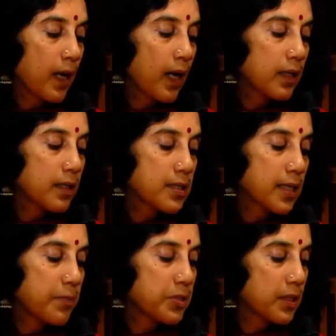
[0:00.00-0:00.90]
Under the
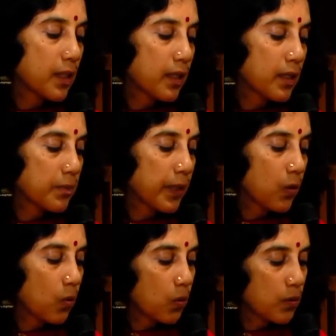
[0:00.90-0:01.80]
same chinar, my
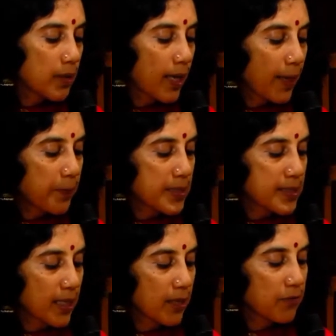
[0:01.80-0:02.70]
old, happy
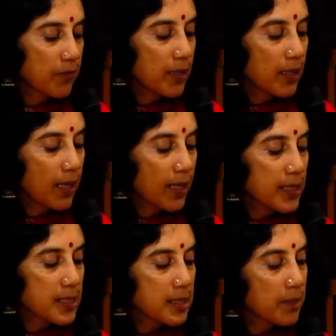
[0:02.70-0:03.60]
self
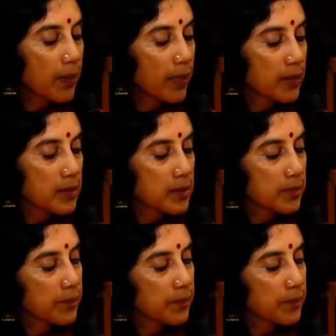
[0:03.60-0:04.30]
lies buried.